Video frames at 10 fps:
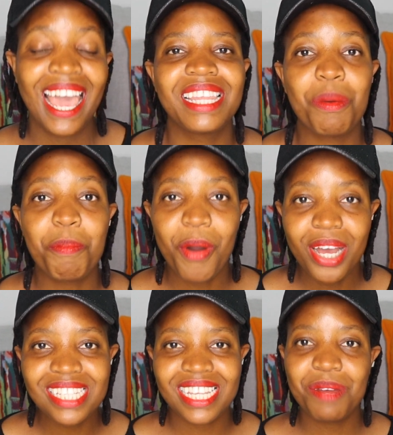The
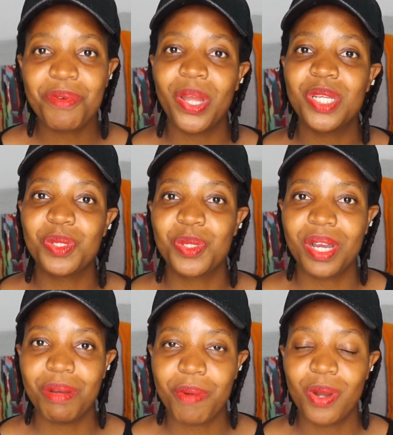points that I'm going to
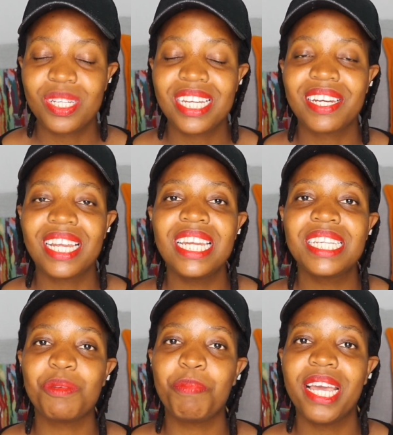talk about
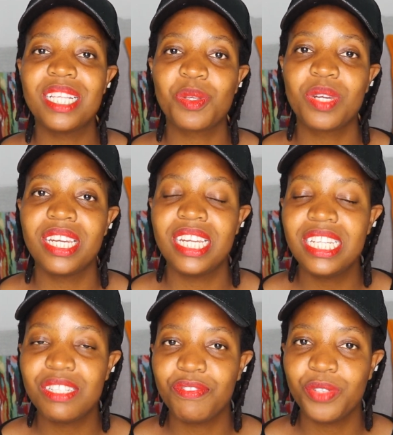really depends on an
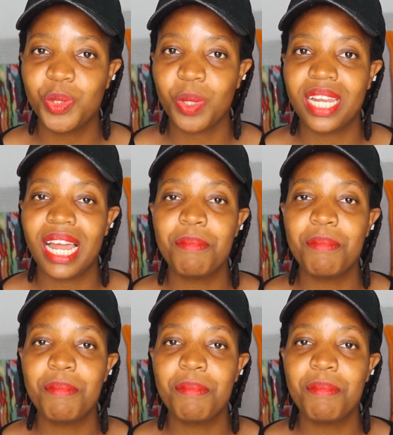individual.